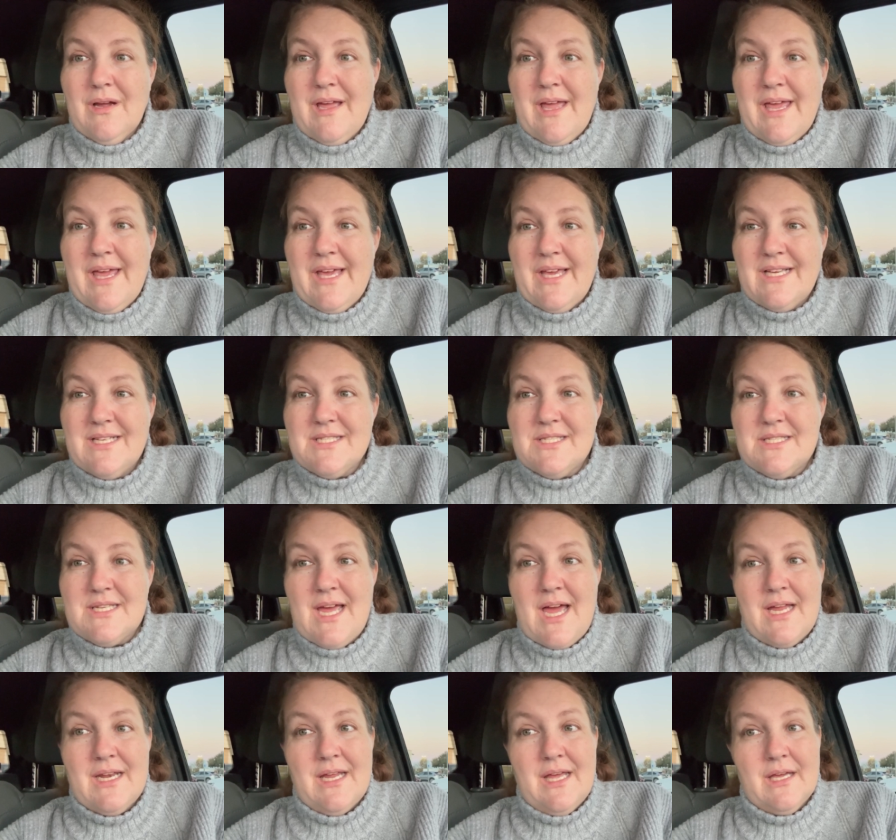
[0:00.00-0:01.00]
a
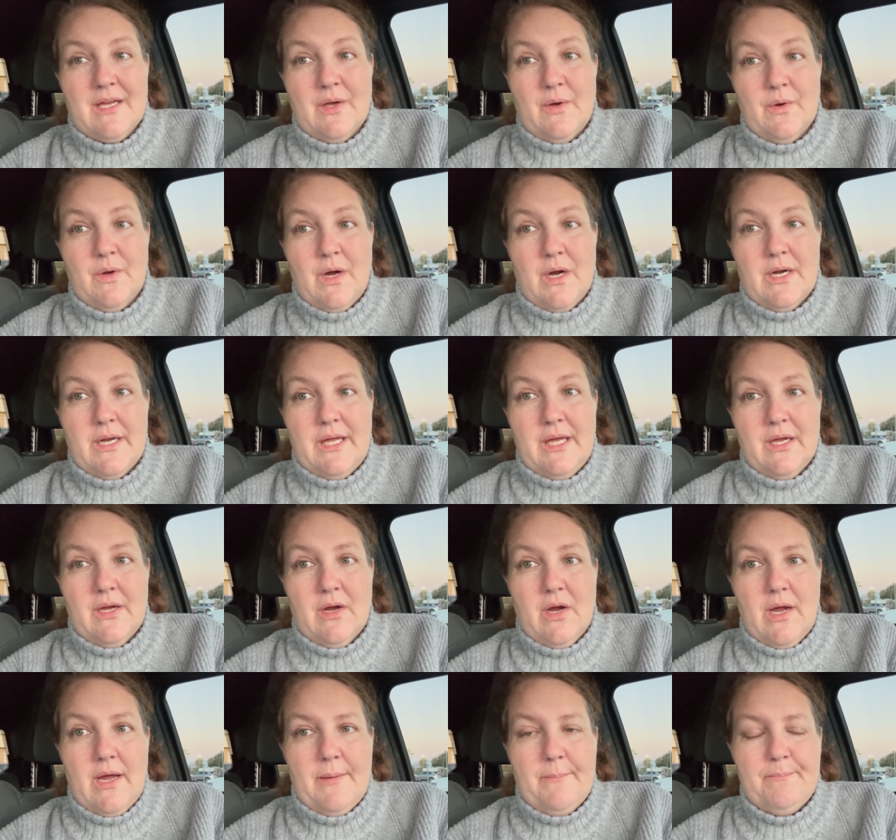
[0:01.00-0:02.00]
stat
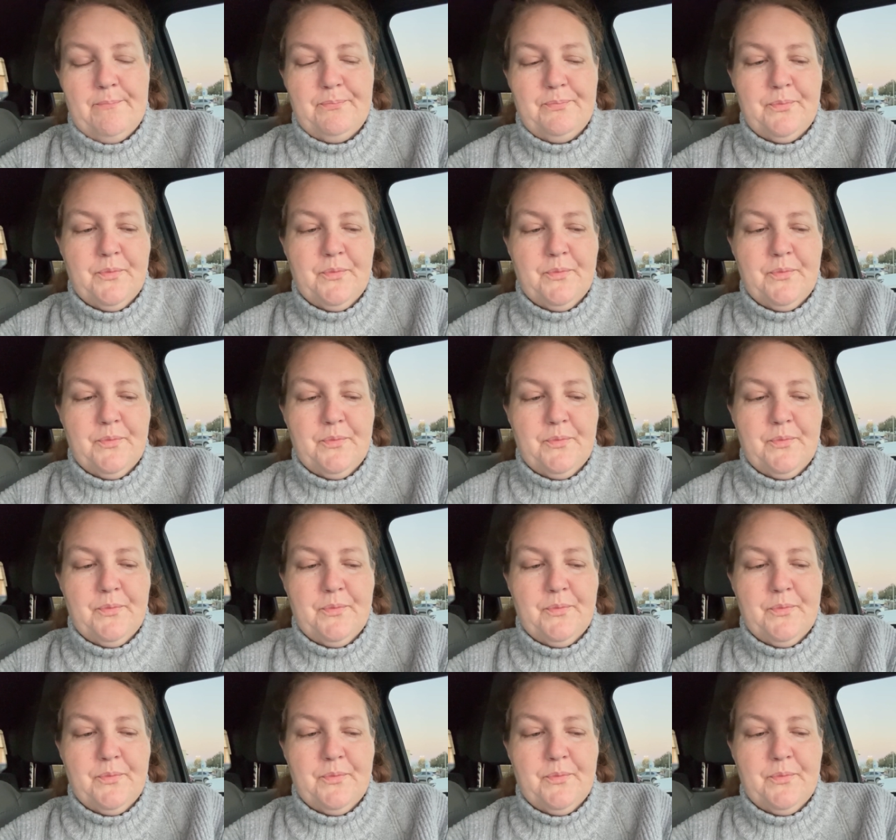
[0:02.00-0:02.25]
echocardiogram.